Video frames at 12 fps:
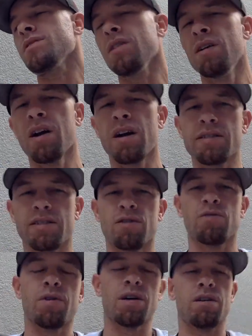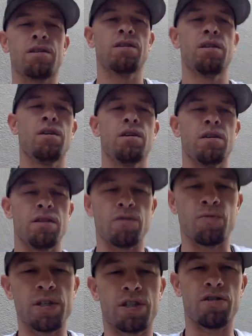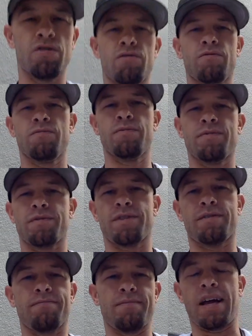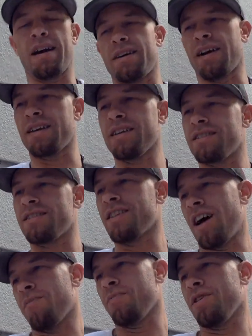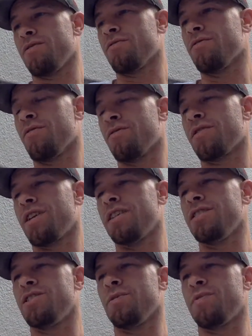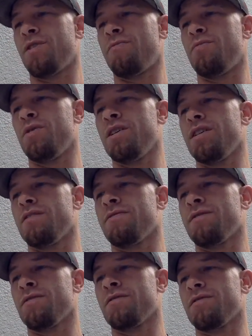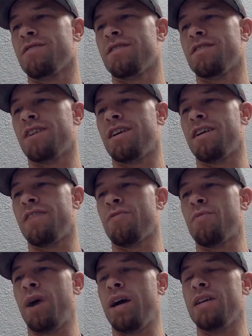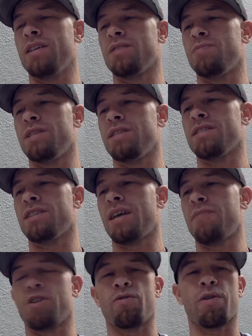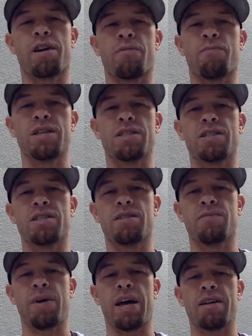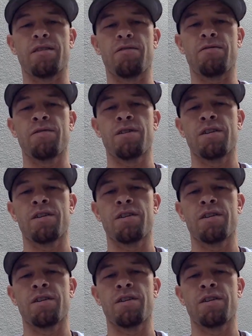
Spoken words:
All right, so the original, I guess, topic or kind of jumping off point for kind of everybody has been the same, the Great Commission and Matthew.